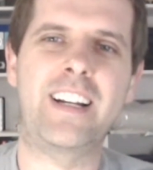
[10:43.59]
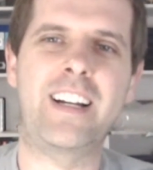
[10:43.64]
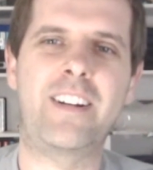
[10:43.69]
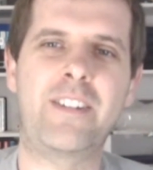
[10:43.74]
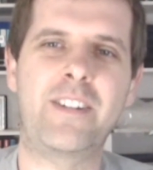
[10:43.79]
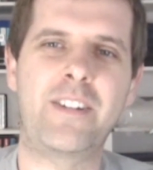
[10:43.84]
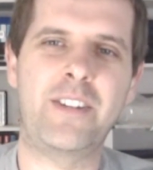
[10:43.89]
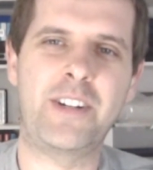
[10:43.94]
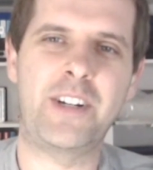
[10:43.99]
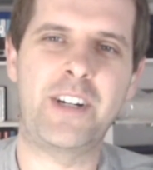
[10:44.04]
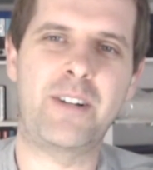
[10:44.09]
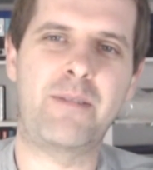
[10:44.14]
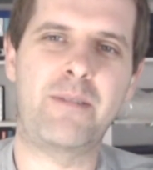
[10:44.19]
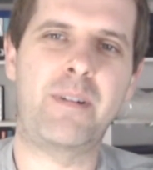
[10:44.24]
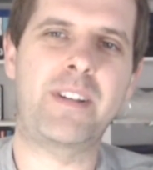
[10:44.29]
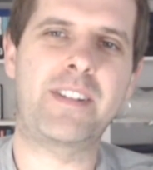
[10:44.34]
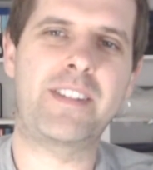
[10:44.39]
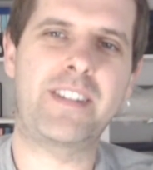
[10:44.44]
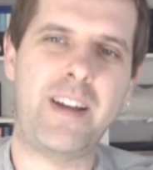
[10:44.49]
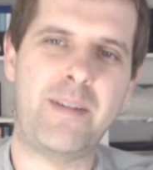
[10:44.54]
I don't know that you're going to
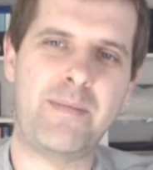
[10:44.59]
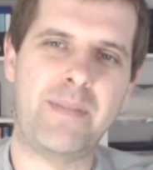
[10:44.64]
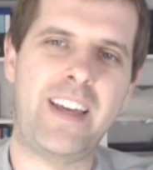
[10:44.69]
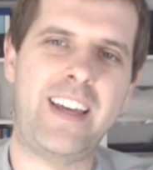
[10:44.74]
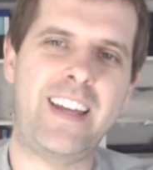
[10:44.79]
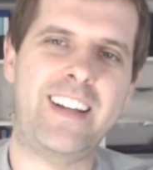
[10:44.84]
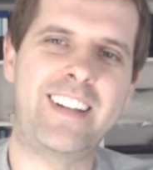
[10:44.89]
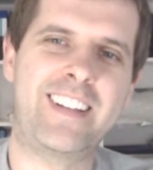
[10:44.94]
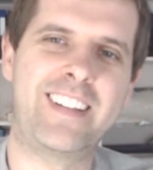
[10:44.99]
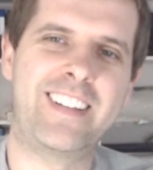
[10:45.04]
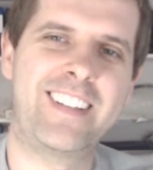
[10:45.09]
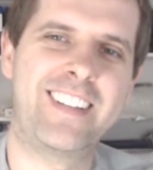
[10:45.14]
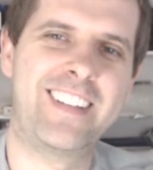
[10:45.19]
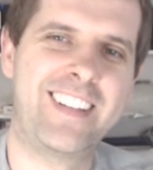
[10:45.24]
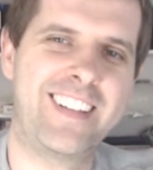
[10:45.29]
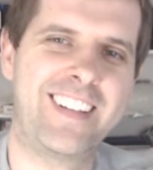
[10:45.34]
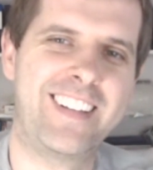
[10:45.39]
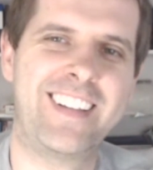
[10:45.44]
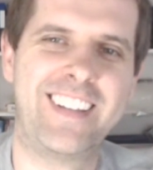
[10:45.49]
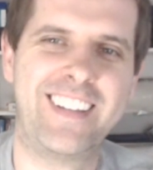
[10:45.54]
want to stop that.
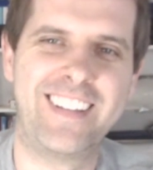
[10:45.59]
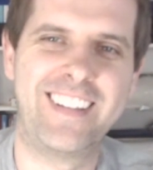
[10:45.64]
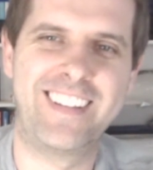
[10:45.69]
Yeah,